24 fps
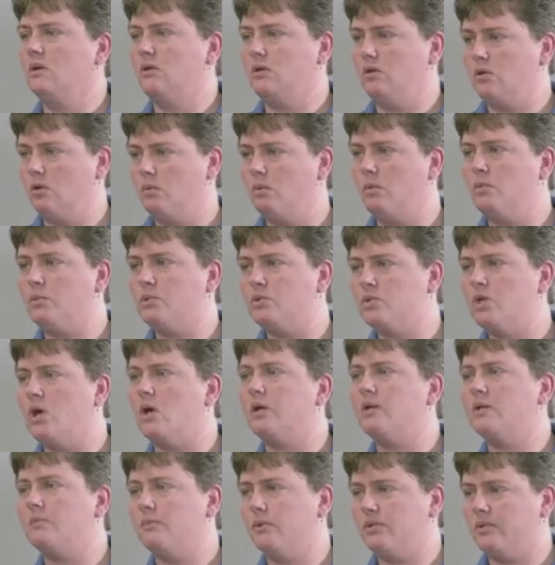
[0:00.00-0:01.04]
You know when we're
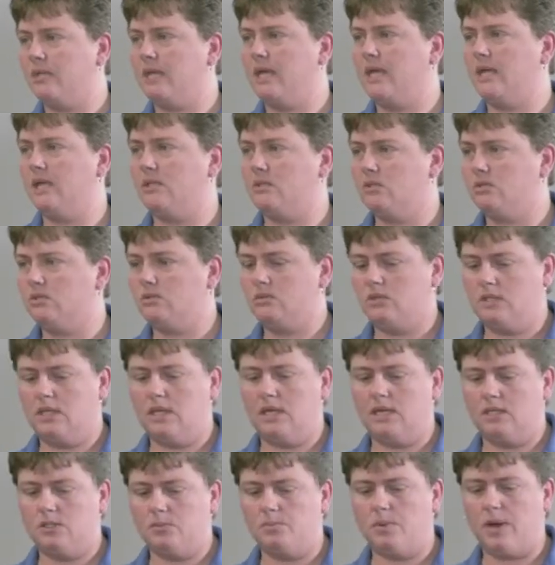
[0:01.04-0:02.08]
talking about the age,
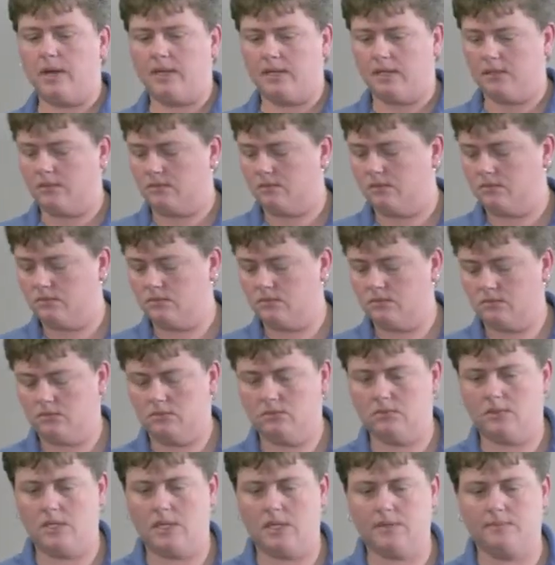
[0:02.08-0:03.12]
the age bracket.
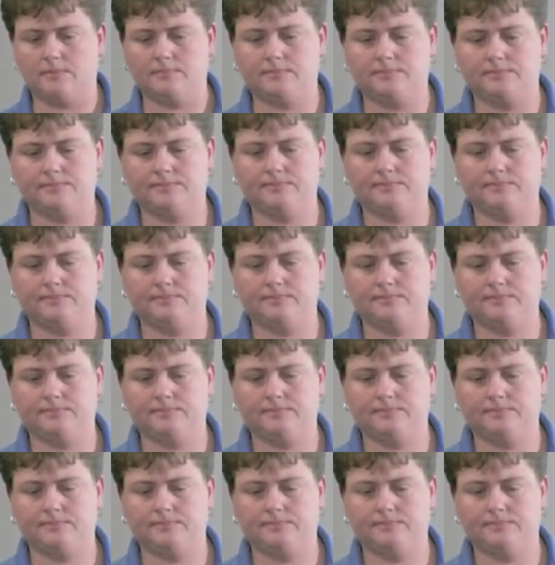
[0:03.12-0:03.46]
Okay.